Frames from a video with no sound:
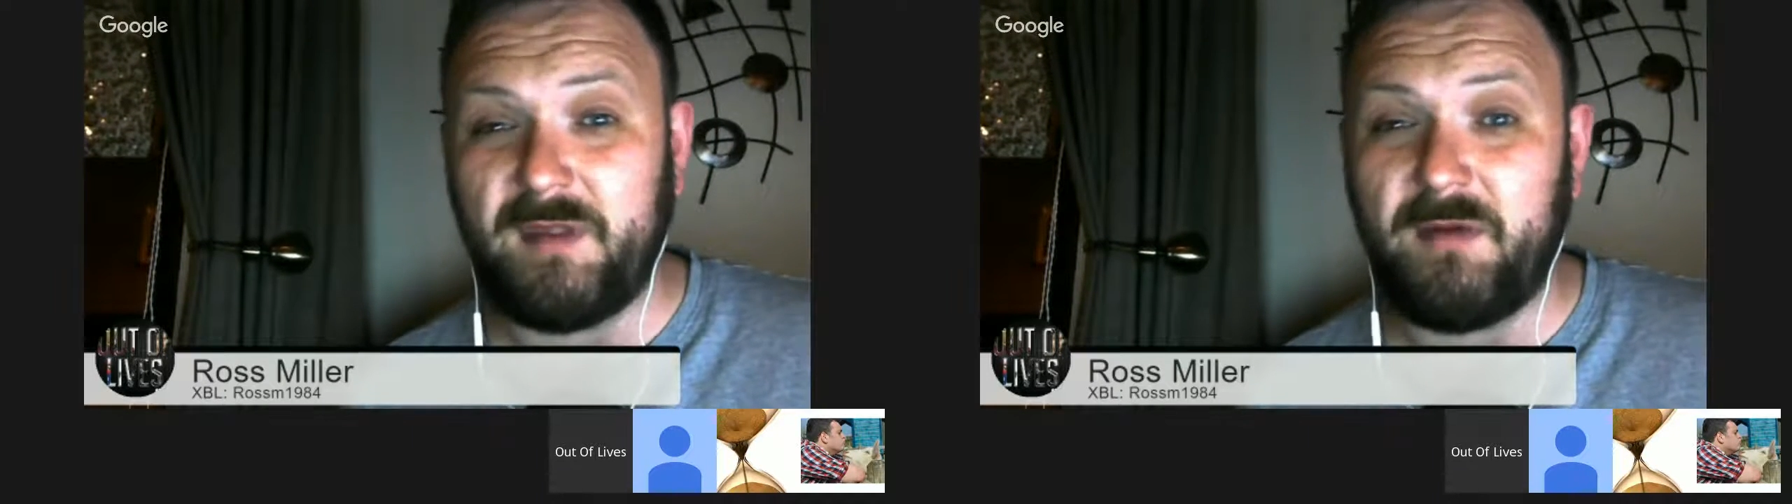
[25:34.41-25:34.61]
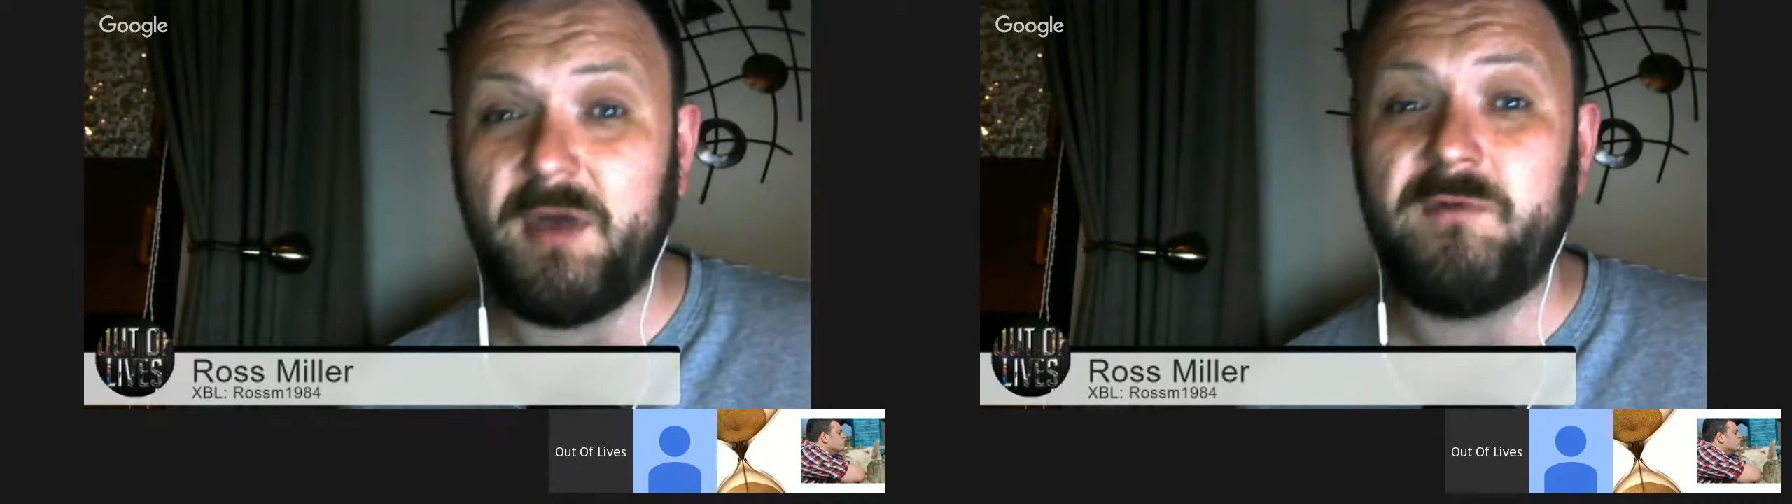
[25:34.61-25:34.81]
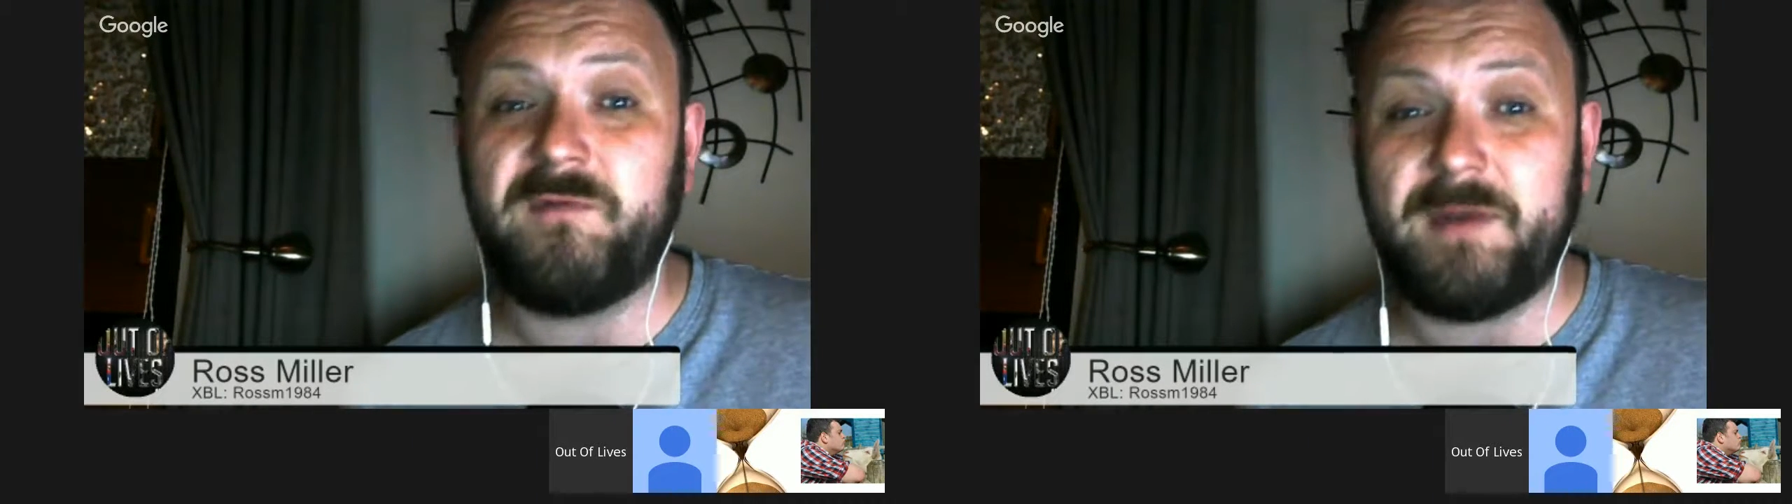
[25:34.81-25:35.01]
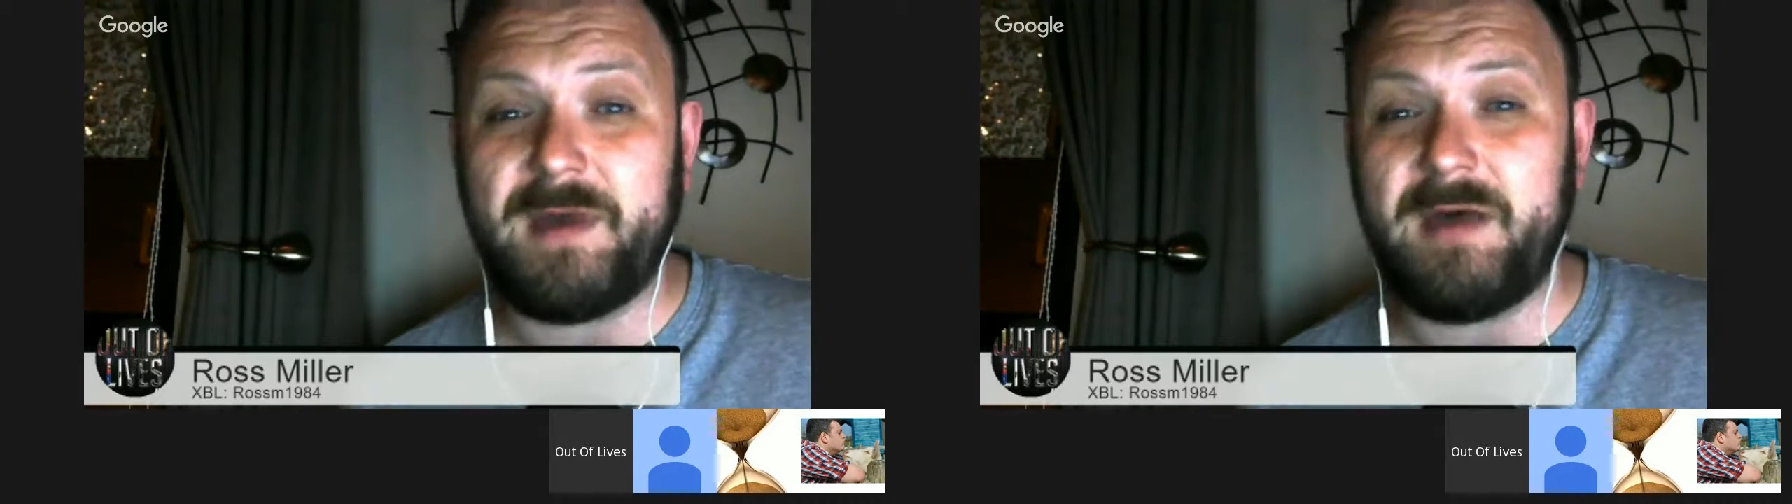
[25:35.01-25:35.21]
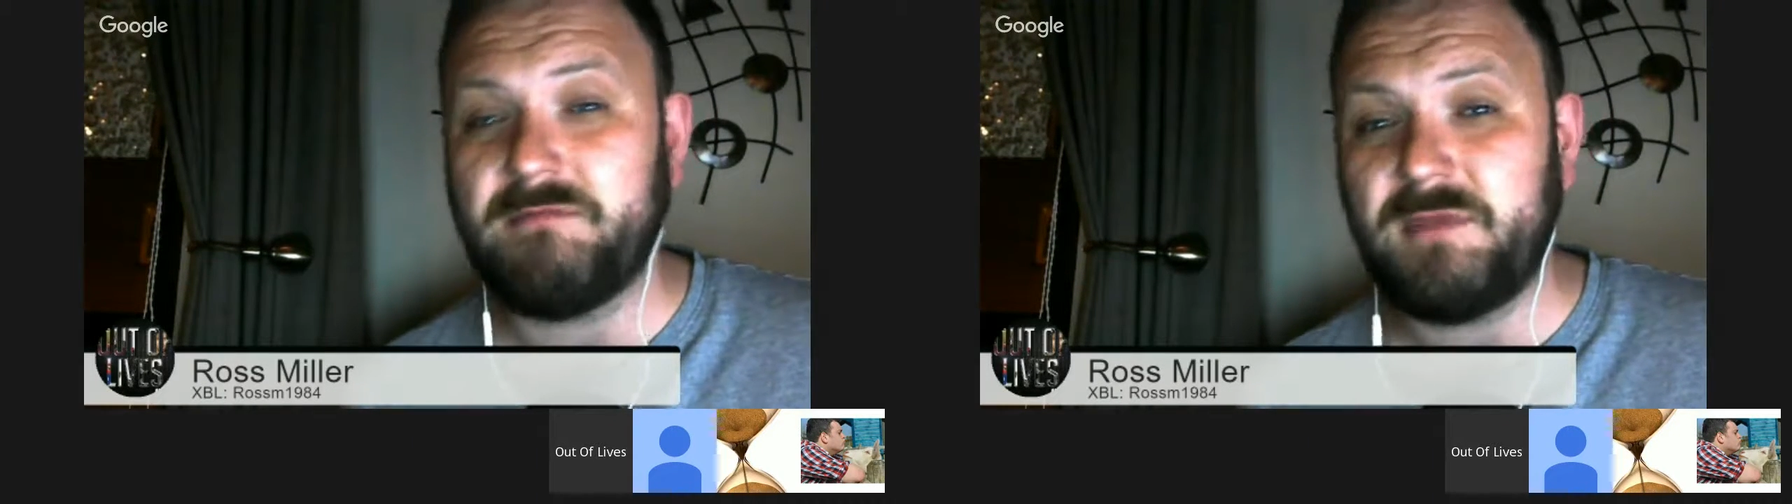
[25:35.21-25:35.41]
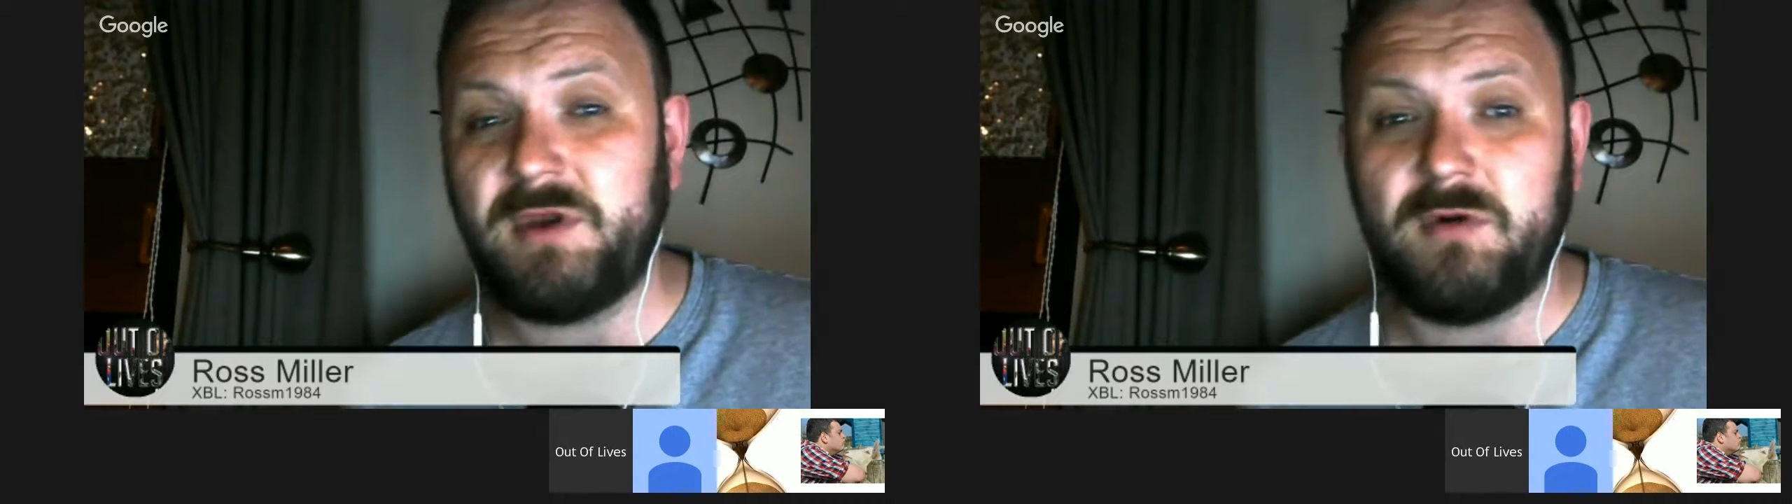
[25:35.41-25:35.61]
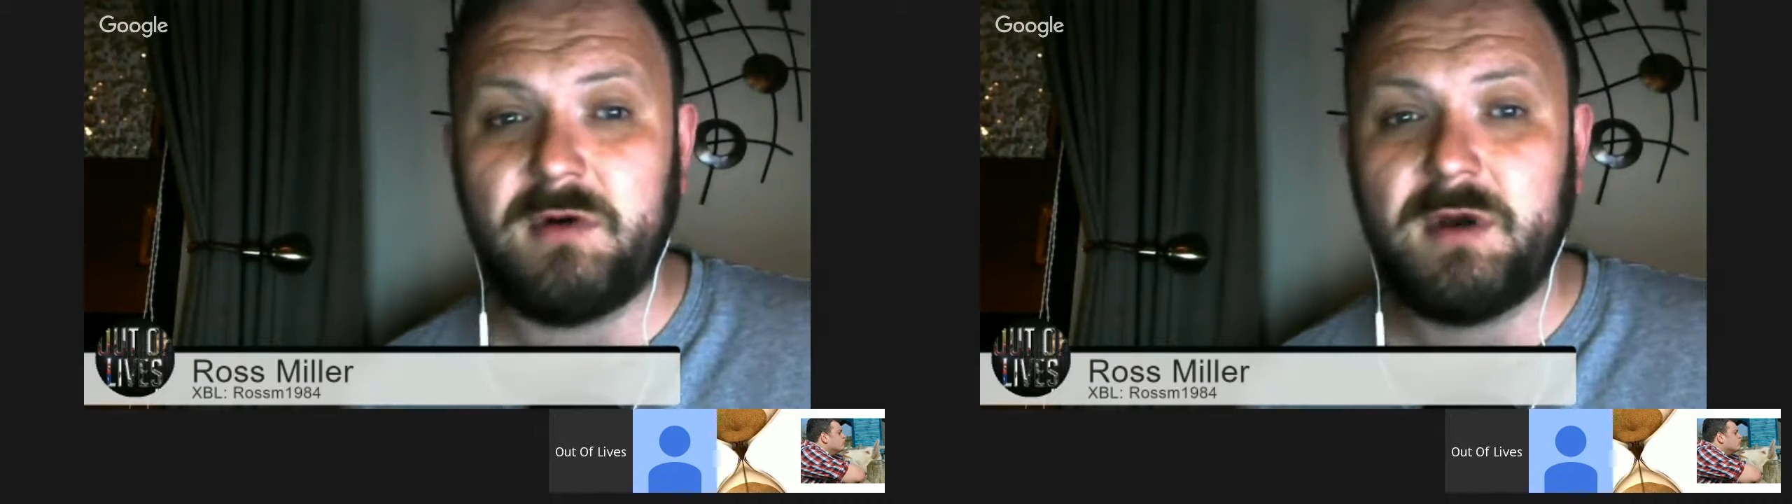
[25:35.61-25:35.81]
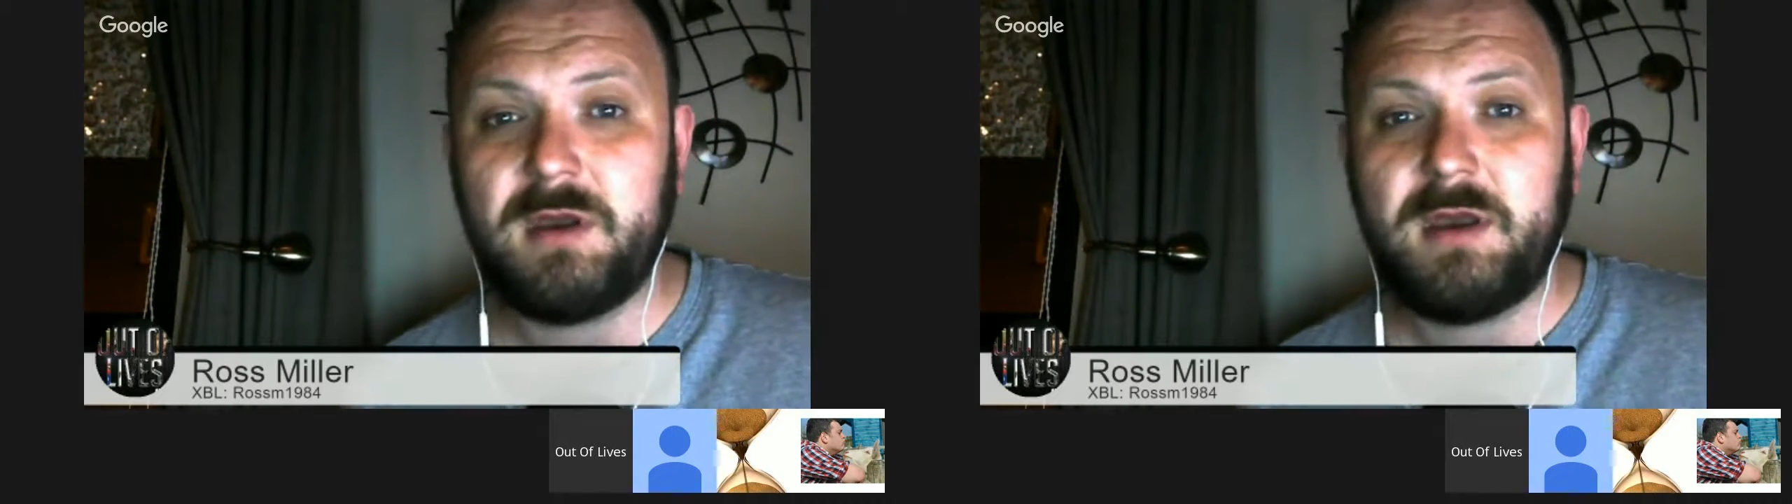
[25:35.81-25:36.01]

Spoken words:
allow for a bit, you know,